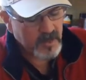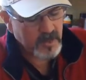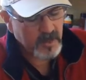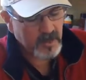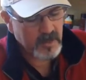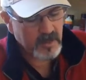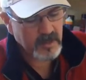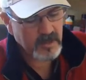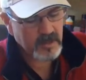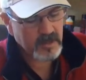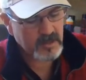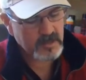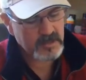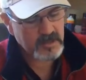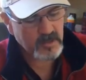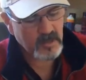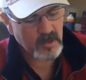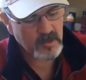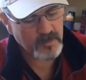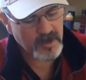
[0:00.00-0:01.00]
here to
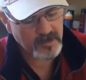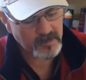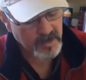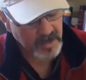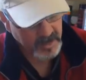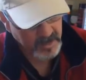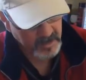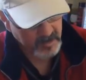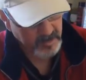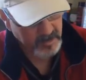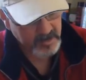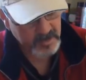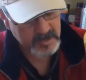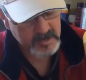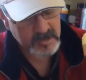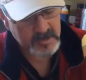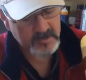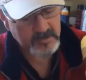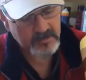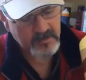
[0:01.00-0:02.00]
hold my battery
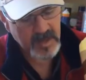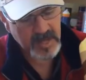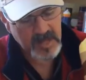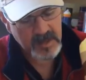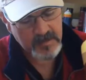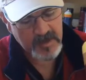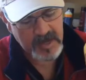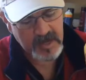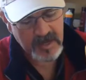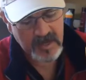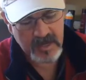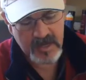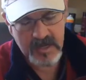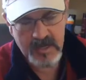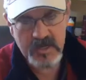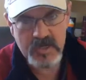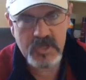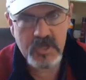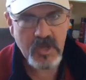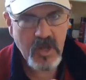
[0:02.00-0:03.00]
is maybe an inch